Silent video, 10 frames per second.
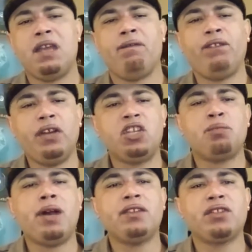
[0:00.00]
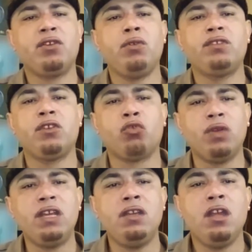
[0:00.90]
cam footage, prosecutors
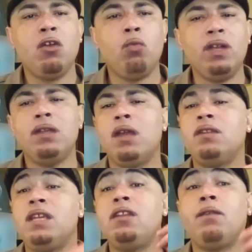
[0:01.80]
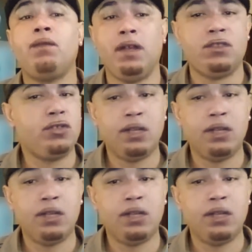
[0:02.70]
agreed with the defense.